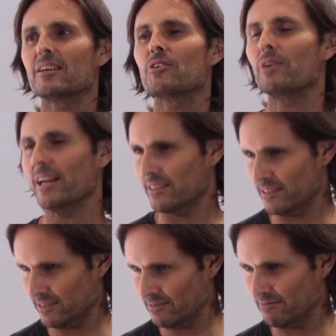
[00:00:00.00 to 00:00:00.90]
Correct.
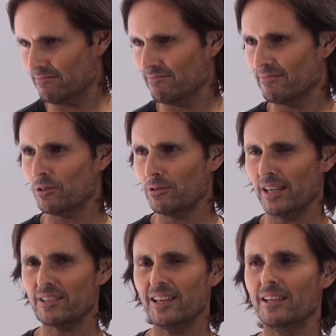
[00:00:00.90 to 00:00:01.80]
Yeah.
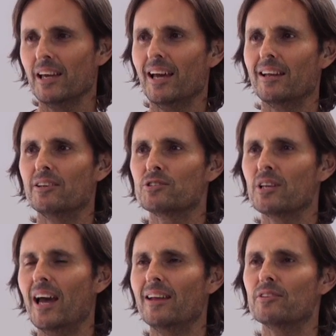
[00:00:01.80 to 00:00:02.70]
Correct.
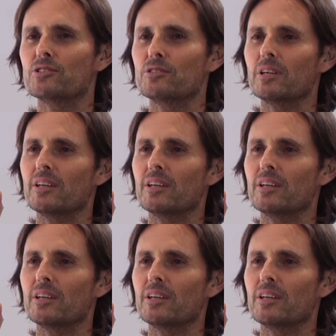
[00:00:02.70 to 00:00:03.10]
And the